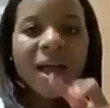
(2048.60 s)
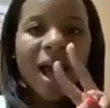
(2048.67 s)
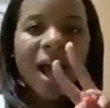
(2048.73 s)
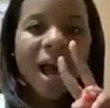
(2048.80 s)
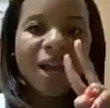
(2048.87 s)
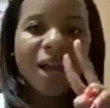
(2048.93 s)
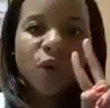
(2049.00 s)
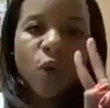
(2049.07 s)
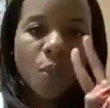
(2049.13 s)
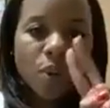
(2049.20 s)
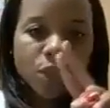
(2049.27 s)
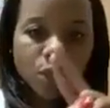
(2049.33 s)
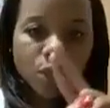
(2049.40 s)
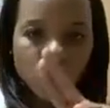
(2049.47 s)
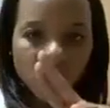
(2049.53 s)
And
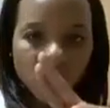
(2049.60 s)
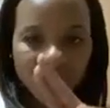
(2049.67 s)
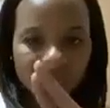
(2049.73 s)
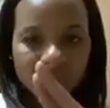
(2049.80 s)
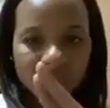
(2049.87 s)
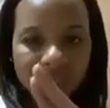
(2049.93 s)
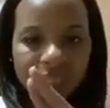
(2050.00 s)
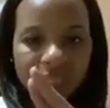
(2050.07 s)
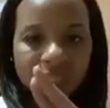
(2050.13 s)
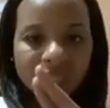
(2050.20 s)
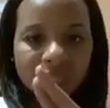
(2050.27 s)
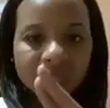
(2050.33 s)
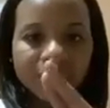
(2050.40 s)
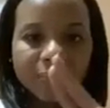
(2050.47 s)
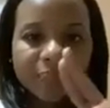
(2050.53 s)
number two is
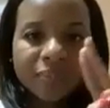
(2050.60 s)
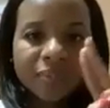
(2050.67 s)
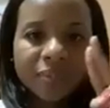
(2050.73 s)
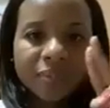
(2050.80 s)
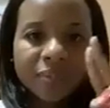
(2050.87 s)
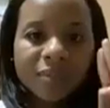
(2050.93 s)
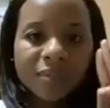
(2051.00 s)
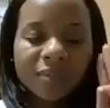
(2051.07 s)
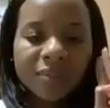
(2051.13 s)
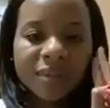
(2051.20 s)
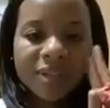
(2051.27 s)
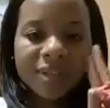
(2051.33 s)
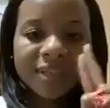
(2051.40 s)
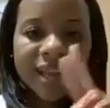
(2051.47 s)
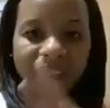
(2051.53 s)

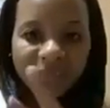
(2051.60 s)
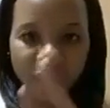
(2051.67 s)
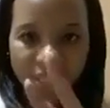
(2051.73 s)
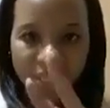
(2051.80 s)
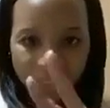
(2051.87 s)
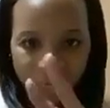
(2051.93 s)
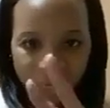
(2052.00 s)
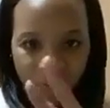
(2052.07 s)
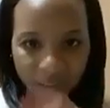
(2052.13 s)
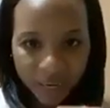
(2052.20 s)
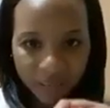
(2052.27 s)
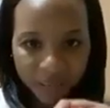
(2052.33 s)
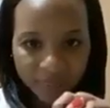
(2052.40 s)
diversify.